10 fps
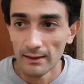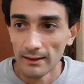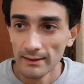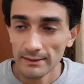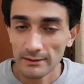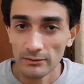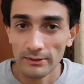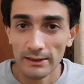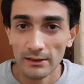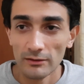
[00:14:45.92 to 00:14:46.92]

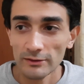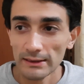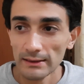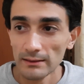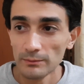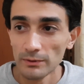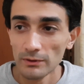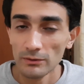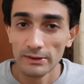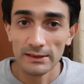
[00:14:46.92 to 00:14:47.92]
history of
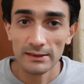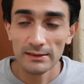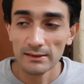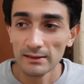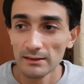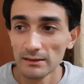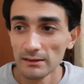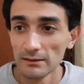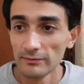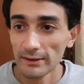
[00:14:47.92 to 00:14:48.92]
Singapore, which is
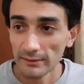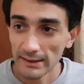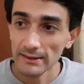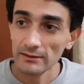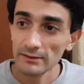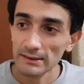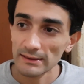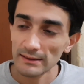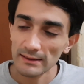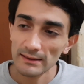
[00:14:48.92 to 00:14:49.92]
very
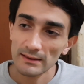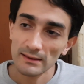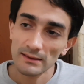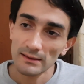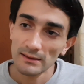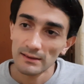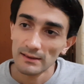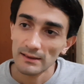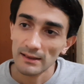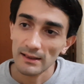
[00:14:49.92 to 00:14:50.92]
interesting.
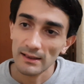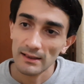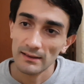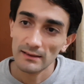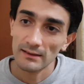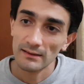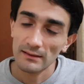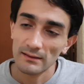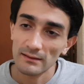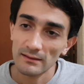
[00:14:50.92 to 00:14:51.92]

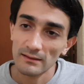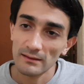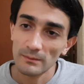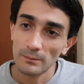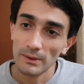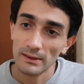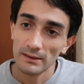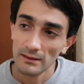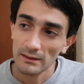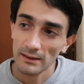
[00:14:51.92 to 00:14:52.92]

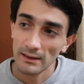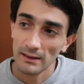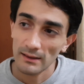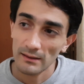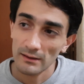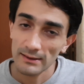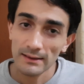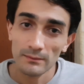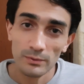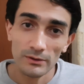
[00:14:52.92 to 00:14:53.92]
But yeah,
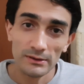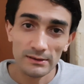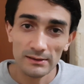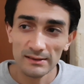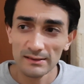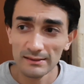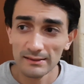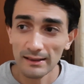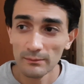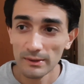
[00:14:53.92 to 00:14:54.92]
Singapore is,
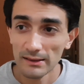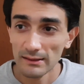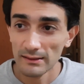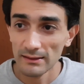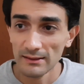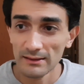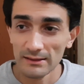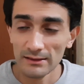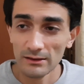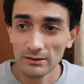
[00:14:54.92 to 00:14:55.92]

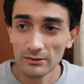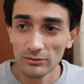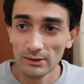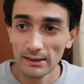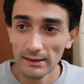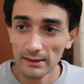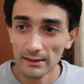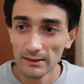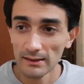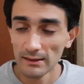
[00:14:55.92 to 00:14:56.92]
it's not
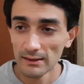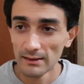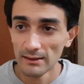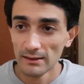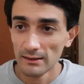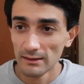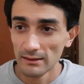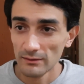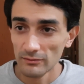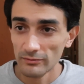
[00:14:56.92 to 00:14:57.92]
really
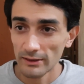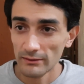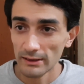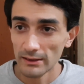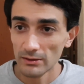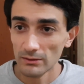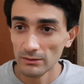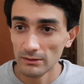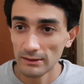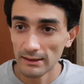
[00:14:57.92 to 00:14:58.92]
very
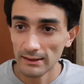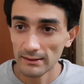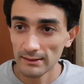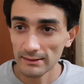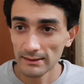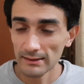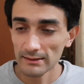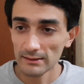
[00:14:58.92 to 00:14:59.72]
old. Yeah, it doesn't have